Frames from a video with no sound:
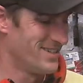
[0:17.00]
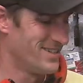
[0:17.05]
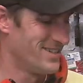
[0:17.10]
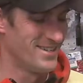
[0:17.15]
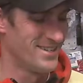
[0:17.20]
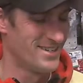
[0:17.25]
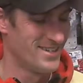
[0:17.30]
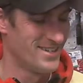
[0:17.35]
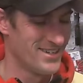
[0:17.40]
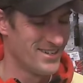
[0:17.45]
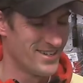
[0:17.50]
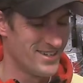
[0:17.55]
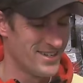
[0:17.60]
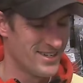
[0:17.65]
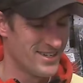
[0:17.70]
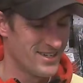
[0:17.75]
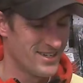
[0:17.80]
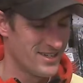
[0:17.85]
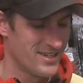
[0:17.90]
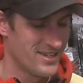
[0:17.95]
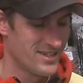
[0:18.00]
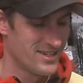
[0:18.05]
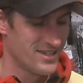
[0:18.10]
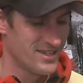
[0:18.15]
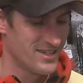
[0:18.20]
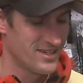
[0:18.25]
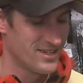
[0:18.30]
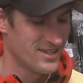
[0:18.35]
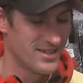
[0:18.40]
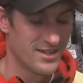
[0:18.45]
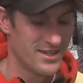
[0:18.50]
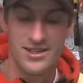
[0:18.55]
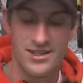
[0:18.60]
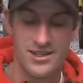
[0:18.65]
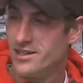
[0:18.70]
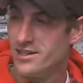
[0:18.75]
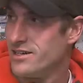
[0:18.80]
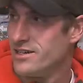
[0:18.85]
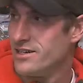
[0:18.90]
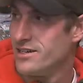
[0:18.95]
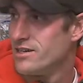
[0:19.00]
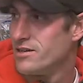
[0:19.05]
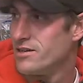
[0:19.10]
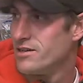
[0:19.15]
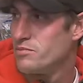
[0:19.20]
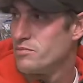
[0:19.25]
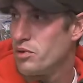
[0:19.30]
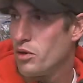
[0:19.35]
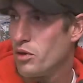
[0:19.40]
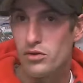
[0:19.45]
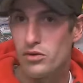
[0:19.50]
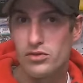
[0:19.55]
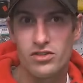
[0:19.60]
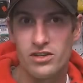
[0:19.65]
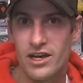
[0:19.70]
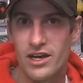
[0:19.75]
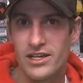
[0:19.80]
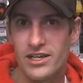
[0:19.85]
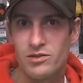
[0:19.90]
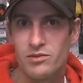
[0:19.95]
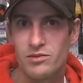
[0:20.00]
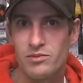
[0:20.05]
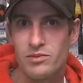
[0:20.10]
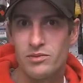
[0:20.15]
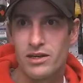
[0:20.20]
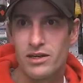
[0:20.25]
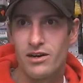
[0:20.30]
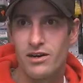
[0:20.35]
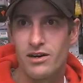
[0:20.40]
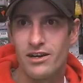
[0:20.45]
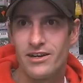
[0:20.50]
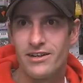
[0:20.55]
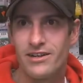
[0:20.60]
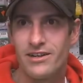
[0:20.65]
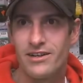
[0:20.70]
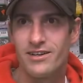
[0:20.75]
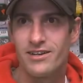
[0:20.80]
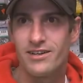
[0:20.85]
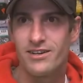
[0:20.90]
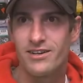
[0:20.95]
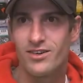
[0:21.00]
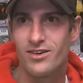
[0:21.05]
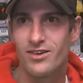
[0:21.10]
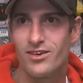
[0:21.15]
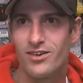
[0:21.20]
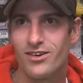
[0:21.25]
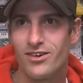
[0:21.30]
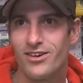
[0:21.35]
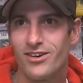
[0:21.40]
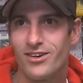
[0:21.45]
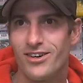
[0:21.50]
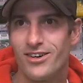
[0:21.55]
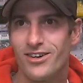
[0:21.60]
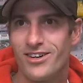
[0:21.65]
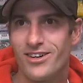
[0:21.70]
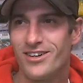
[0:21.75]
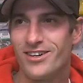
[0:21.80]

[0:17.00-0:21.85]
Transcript: Wolfing back a little dinner here. Poltergeist will be on. Oh.